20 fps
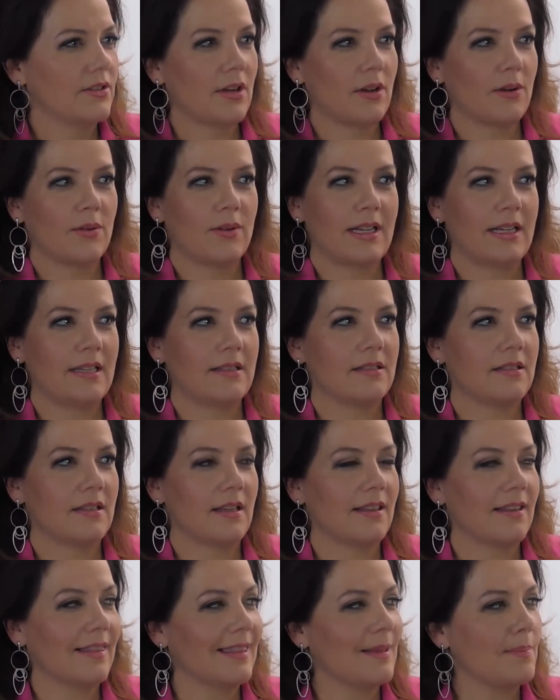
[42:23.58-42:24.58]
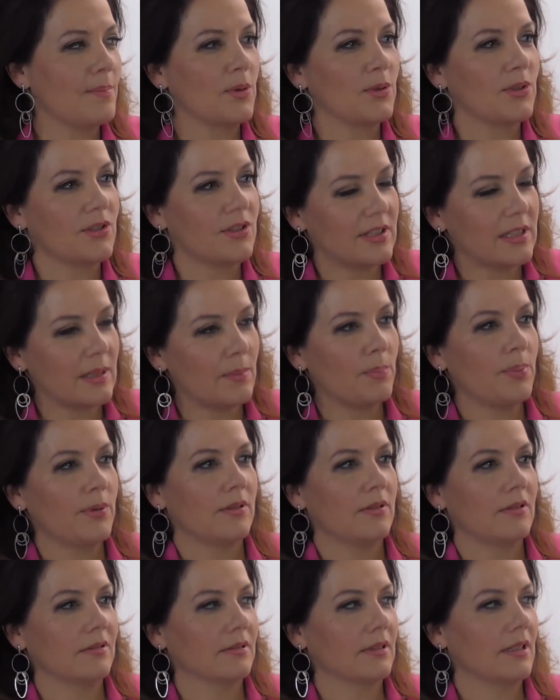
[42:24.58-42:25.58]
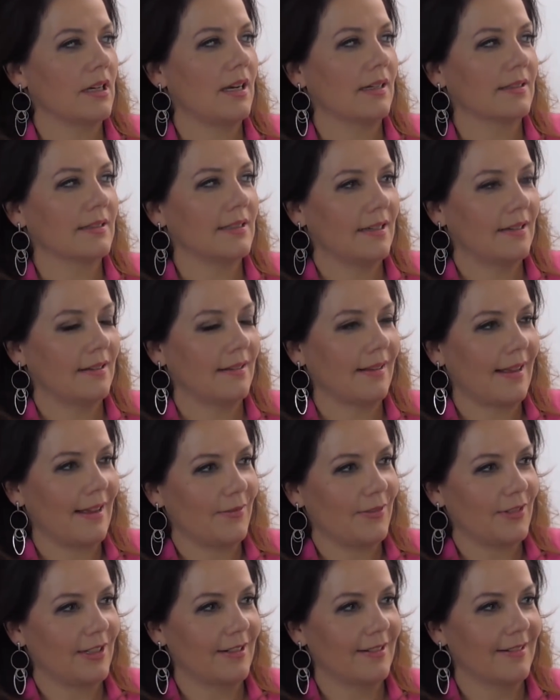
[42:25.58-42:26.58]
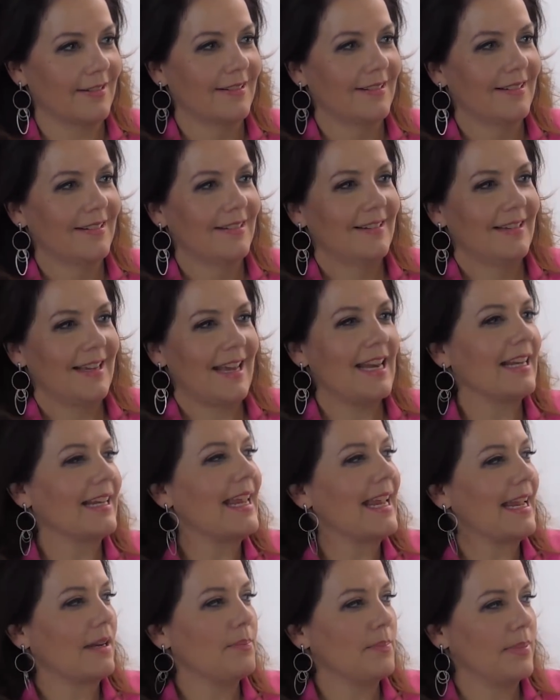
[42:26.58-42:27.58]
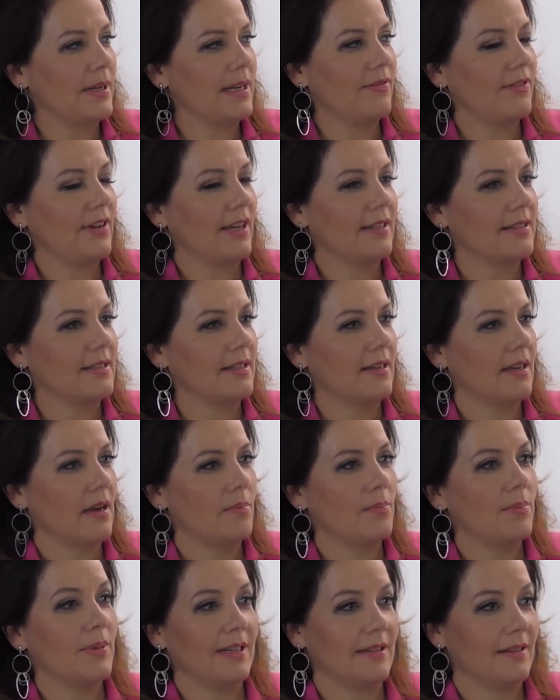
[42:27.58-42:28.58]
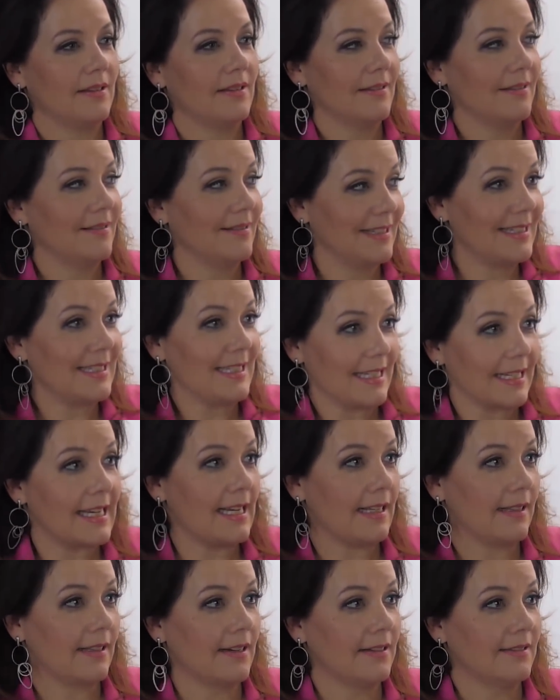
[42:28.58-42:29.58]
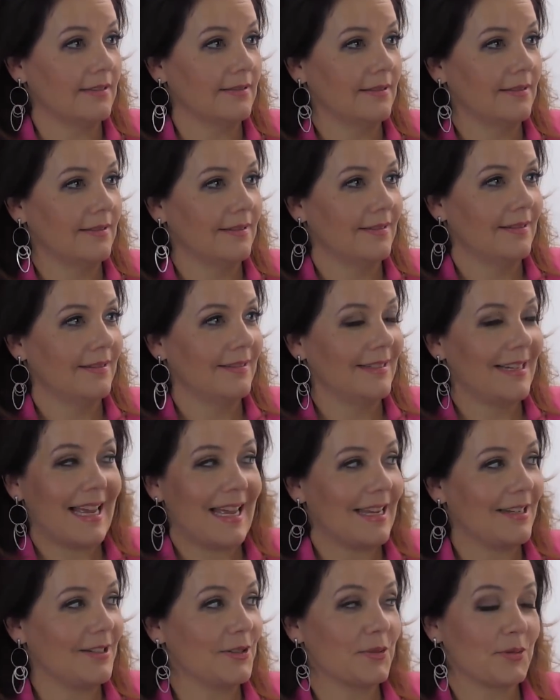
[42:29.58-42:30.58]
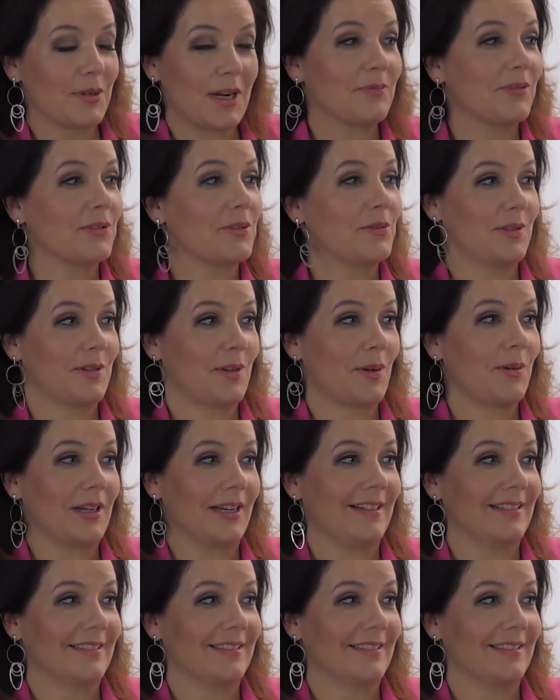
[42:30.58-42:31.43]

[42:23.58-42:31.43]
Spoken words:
So it's the most simple cocktail ever, and it can be fancied up, but tequila and grapefruit soda.